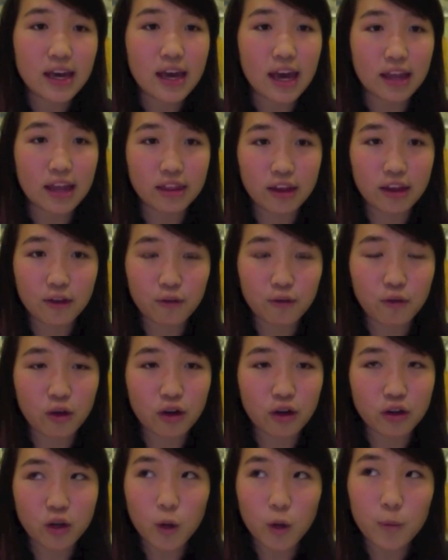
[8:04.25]
and
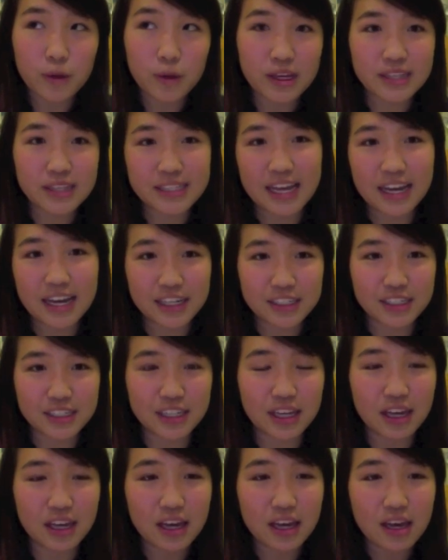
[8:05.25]
therefore nobody's
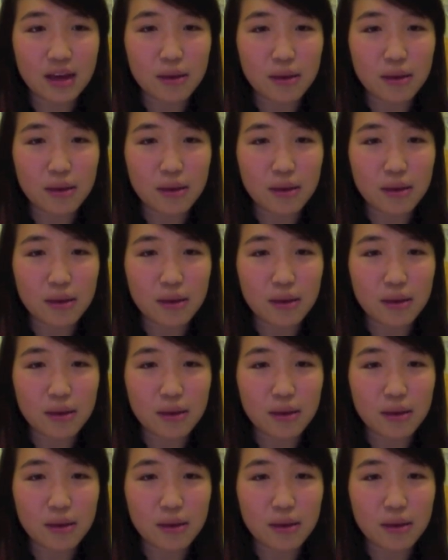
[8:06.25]
actually